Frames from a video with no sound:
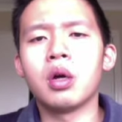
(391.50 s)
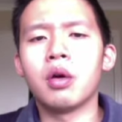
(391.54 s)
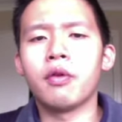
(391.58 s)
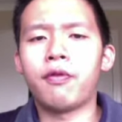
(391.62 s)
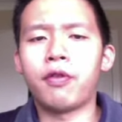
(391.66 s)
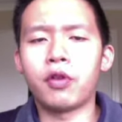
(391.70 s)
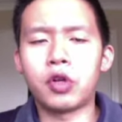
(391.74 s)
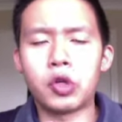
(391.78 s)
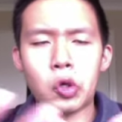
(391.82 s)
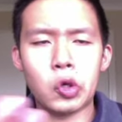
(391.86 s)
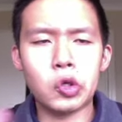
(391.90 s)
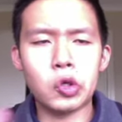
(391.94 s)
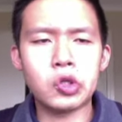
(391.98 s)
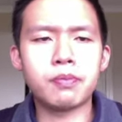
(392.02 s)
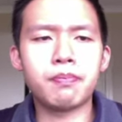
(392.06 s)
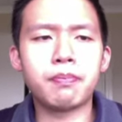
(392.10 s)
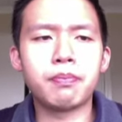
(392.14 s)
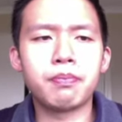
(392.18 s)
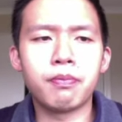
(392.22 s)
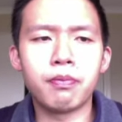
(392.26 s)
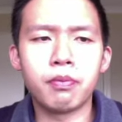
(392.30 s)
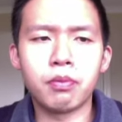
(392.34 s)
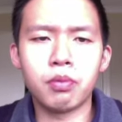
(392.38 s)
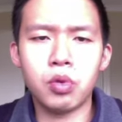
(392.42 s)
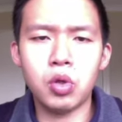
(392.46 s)
For those,
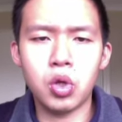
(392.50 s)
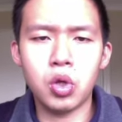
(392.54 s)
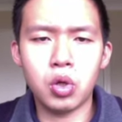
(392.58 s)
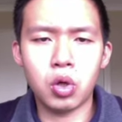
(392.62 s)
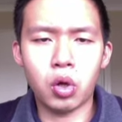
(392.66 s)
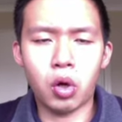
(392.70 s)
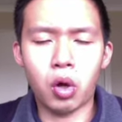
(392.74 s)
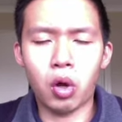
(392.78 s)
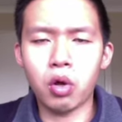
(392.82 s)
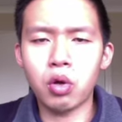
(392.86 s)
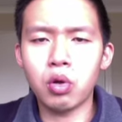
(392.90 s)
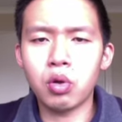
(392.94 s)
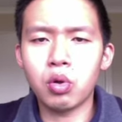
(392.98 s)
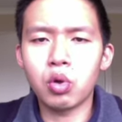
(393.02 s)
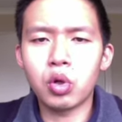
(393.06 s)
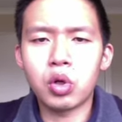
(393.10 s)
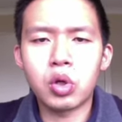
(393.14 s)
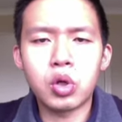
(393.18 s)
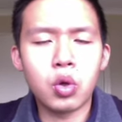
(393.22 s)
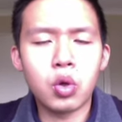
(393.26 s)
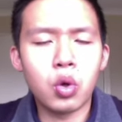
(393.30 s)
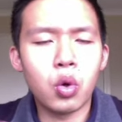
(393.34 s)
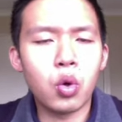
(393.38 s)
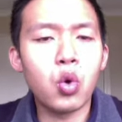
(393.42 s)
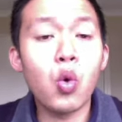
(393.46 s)
you know,
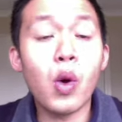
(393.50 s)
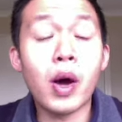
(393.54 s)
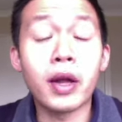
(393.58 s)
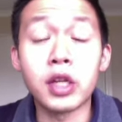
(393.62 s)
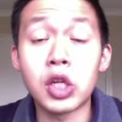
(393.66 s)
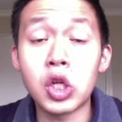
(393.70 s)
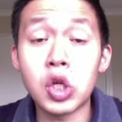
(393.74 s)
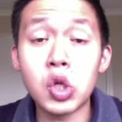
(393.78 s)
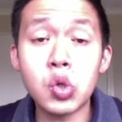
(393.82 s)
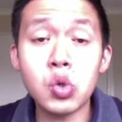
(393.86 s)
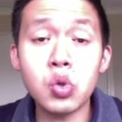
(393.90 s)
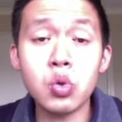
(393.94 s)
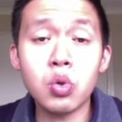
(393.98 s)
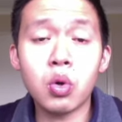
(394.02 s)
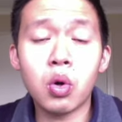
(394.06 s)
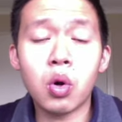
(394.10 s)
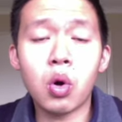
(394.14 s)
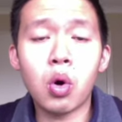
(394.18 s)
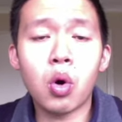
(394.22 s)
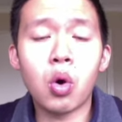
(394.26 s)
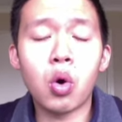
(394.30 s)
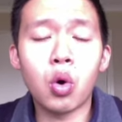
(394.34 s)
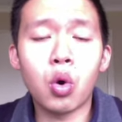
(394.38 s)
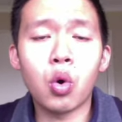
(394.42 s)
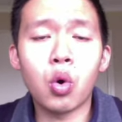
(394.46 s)
who are new
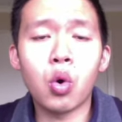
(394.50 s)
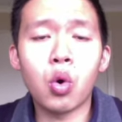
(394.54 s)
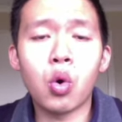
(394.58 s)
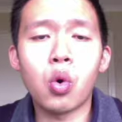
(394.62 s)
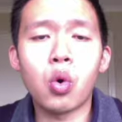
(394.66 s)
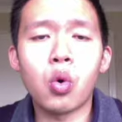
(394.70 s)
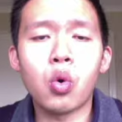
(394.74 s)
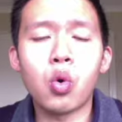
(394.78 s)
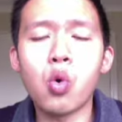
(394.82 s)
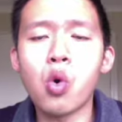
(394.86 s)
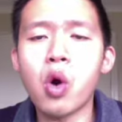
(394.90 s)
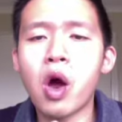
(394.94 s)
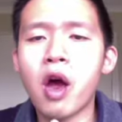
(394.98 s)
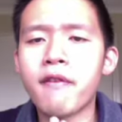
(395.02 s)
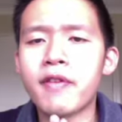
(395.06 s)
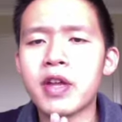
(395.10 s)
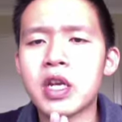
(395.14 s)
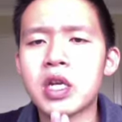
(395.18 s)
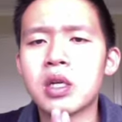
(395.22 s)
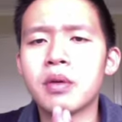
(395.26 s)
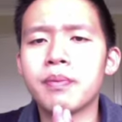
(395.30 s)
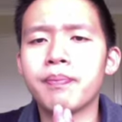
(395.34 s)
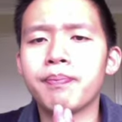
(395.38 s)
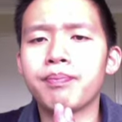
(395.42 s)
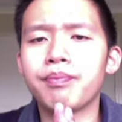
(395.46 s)
or who
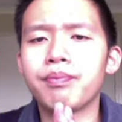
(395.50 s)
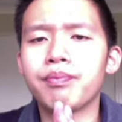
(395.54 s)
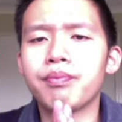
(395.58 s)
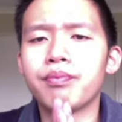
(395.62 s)
haven't